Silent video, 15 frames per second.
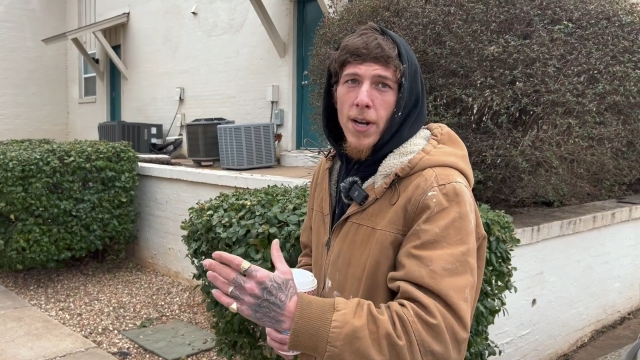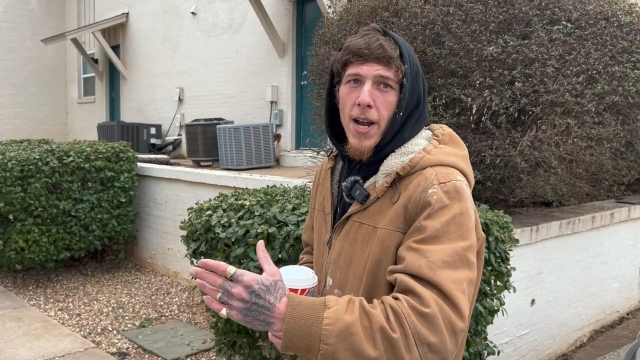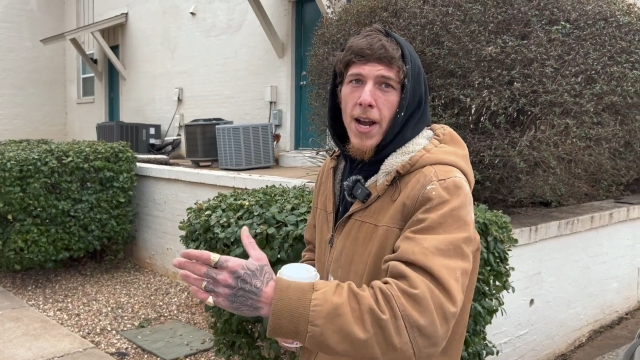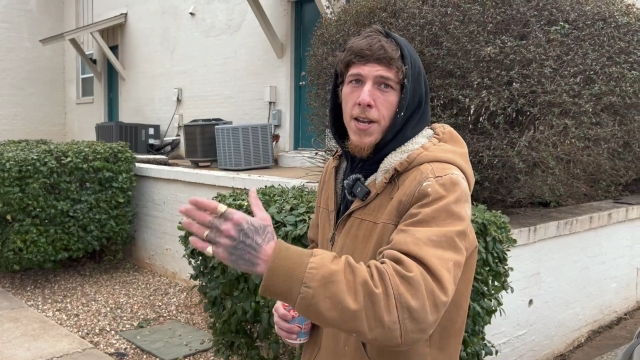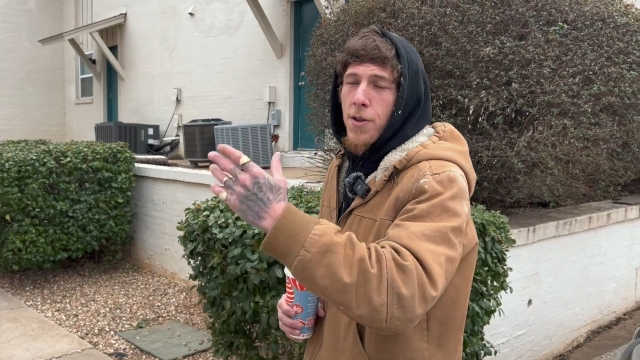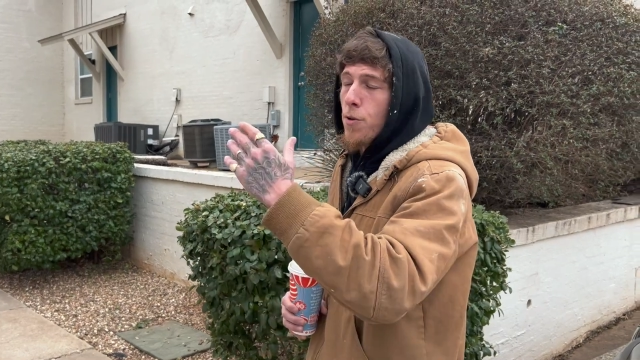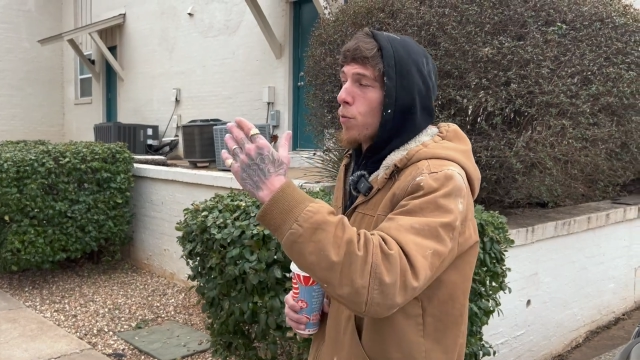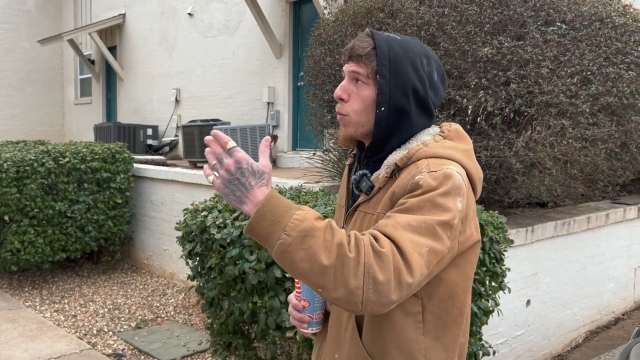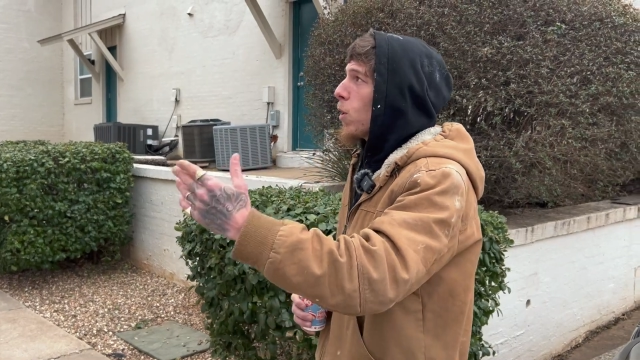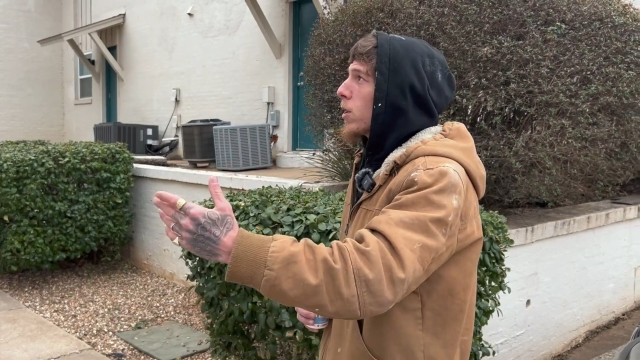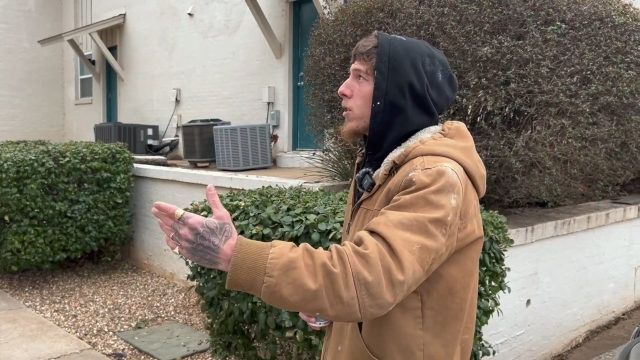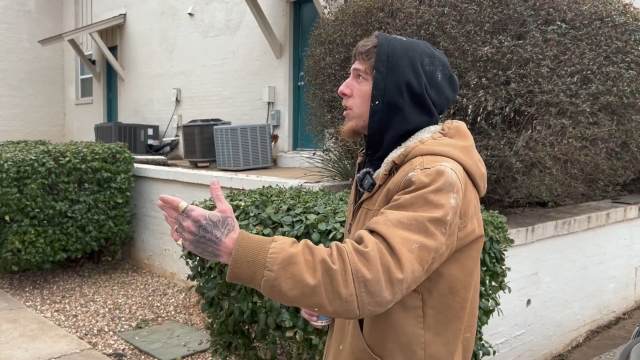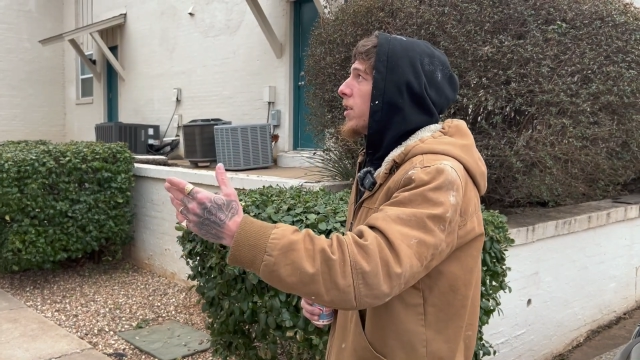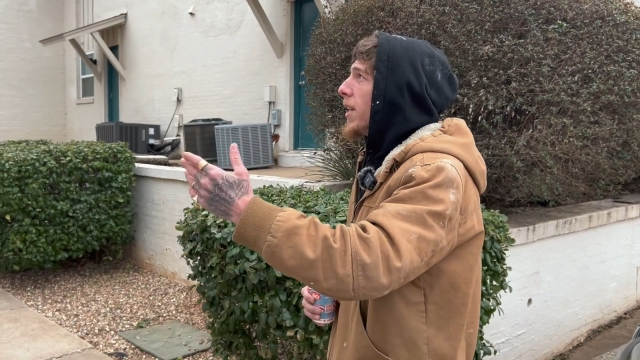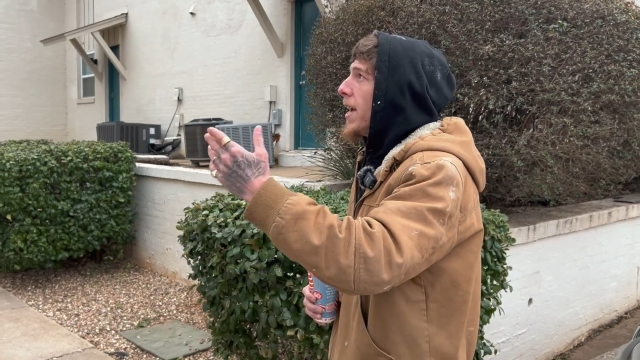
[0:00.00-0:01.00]
and you'd want
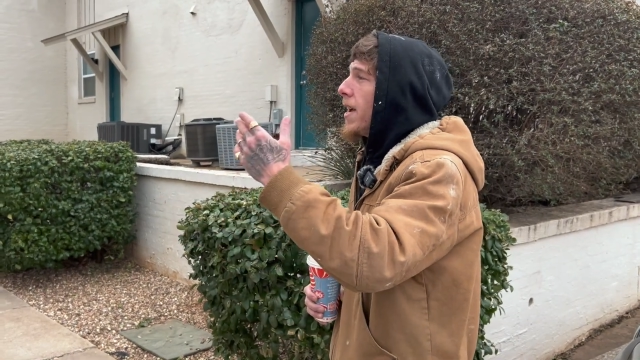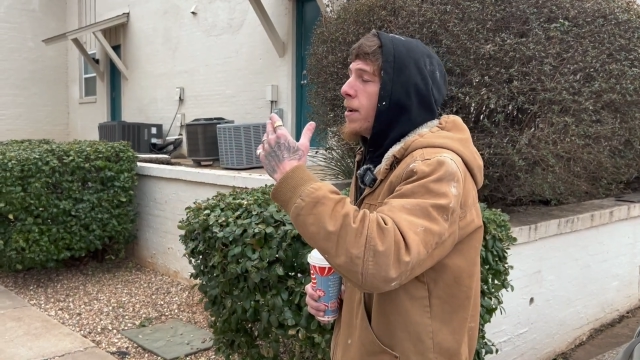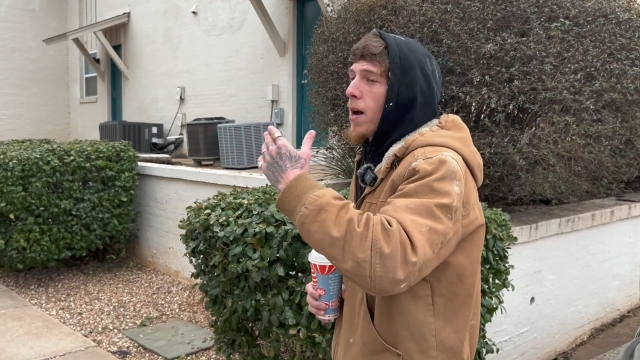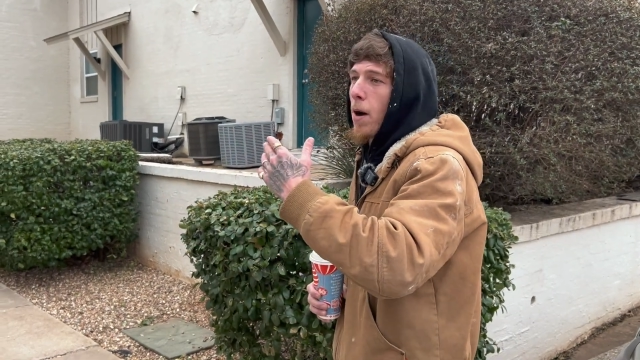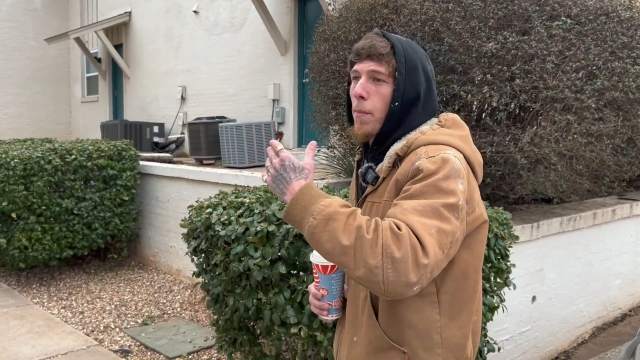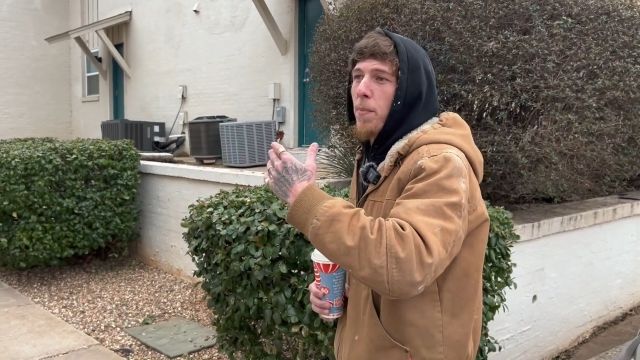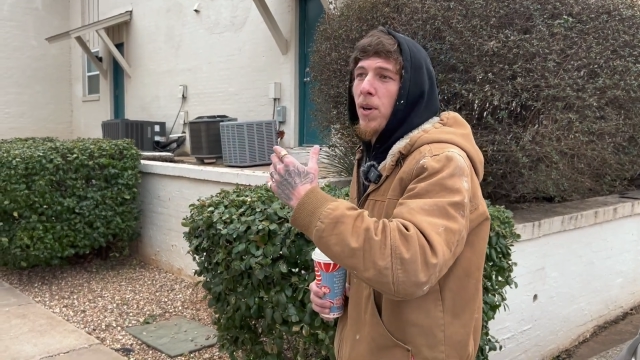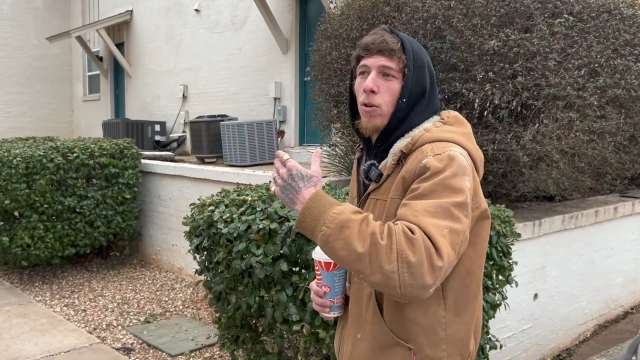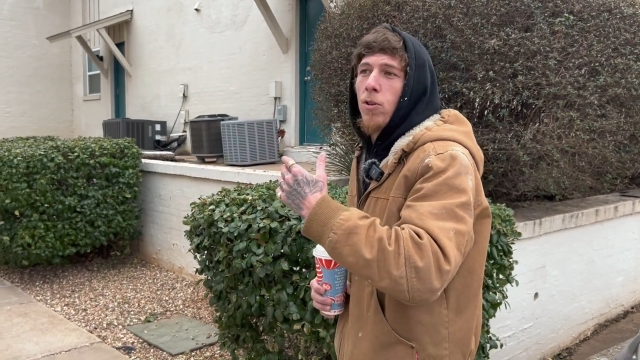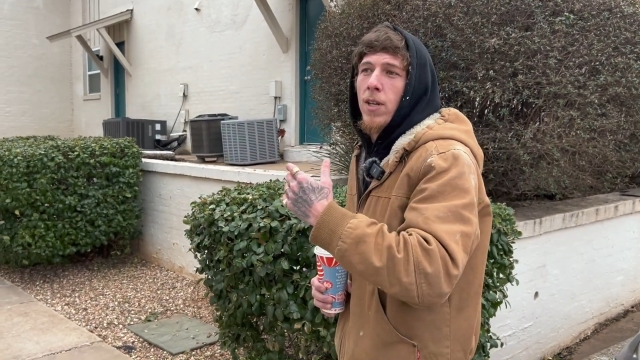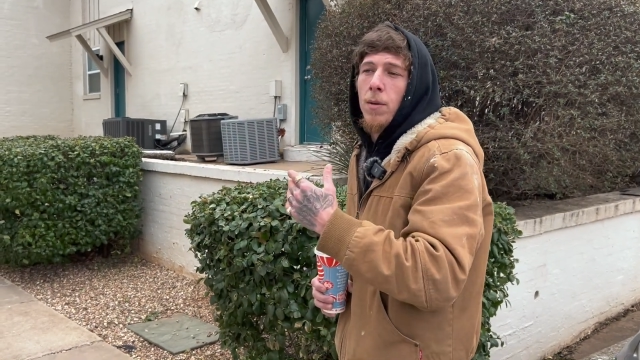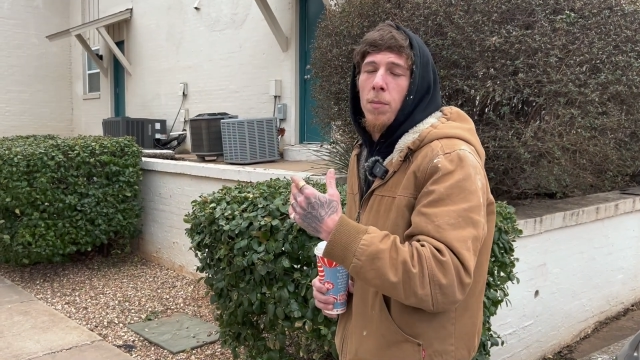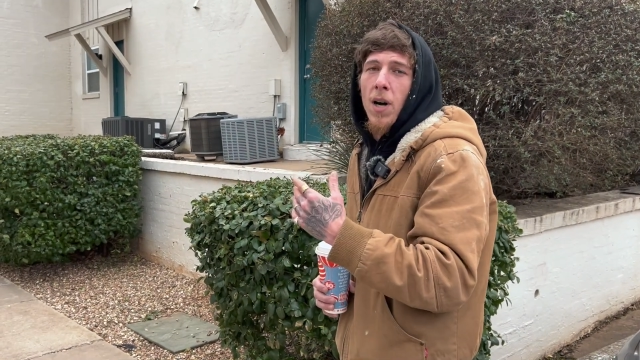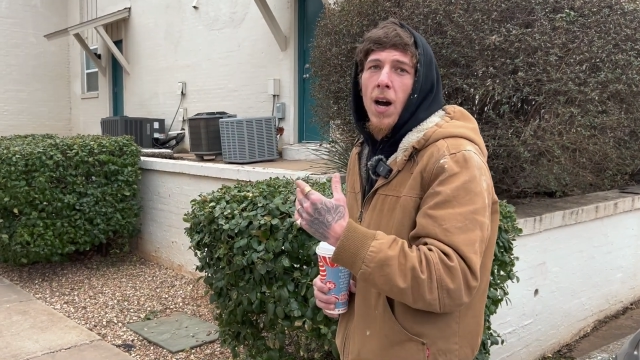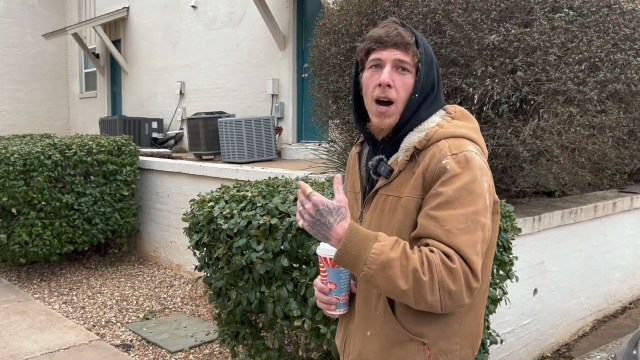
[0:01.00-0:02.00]
to stay a
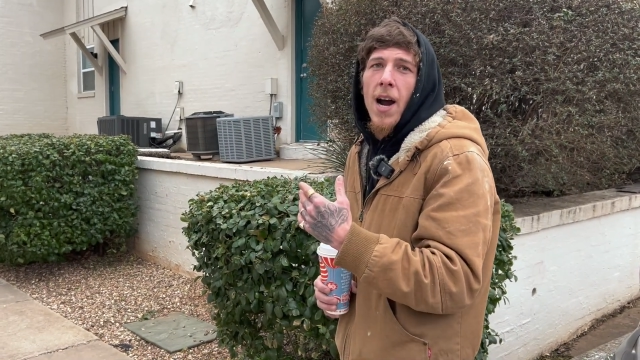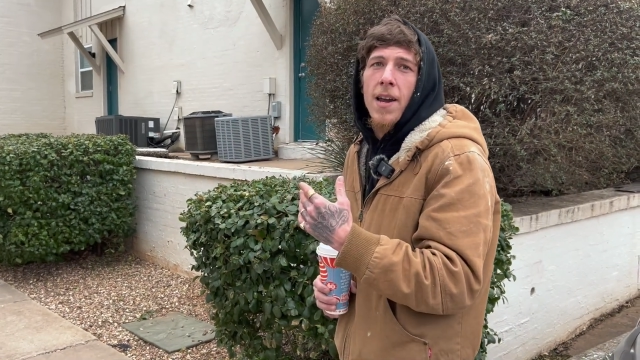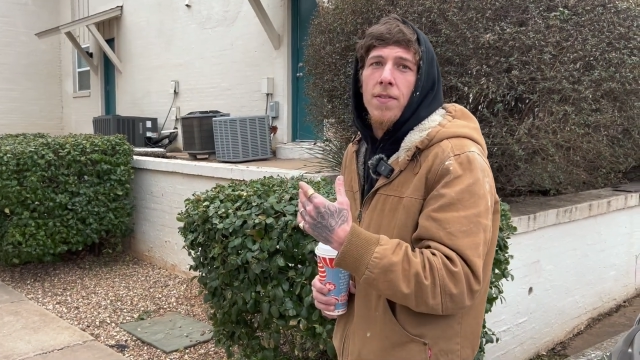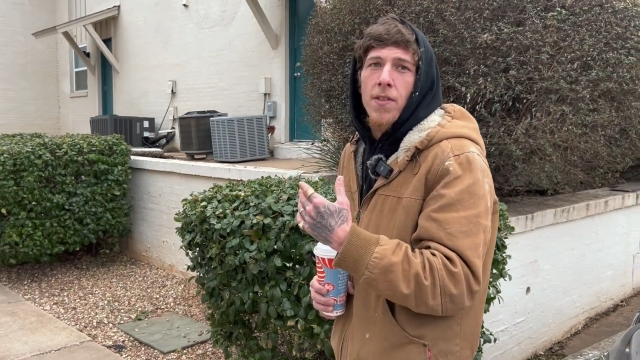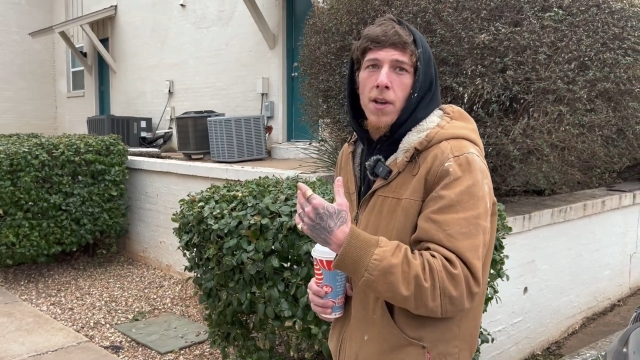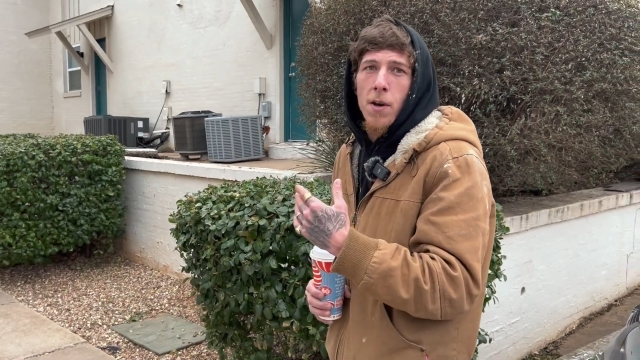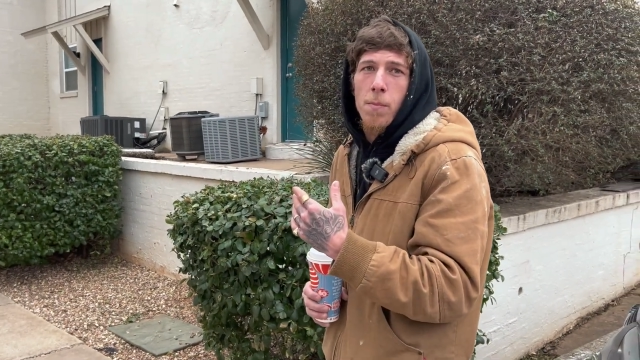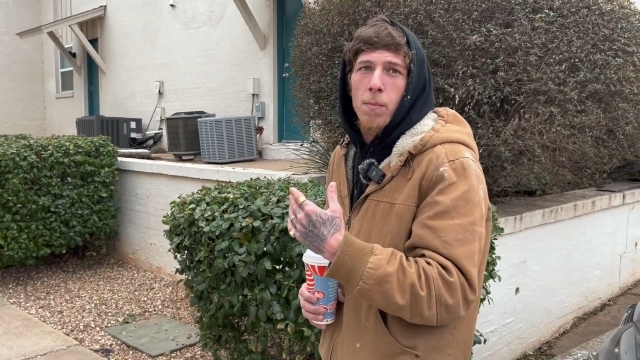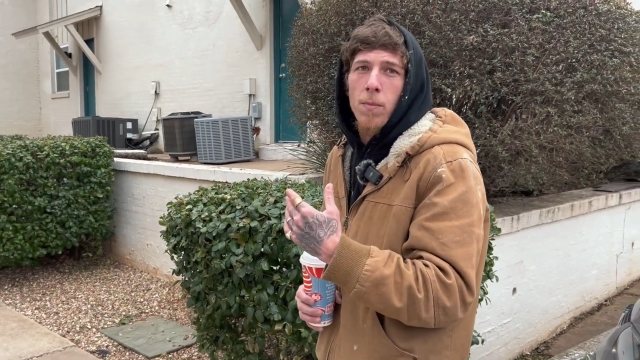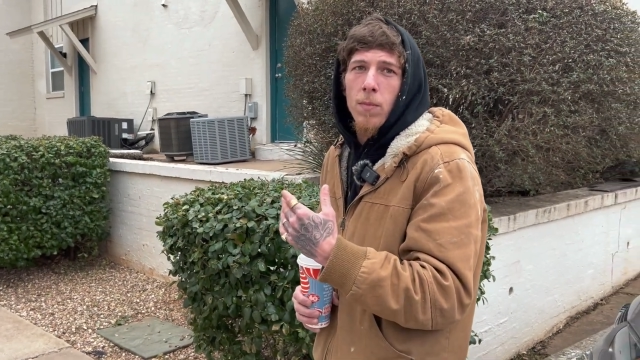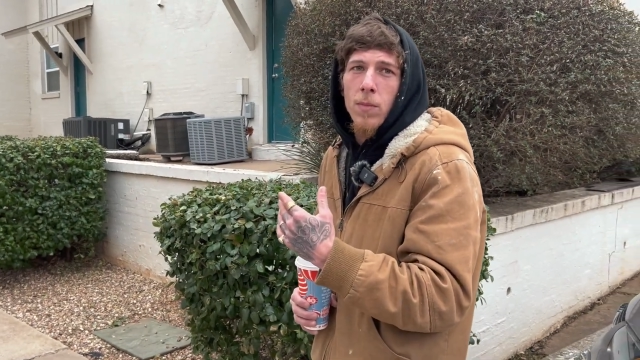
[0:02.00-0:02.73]
building behind them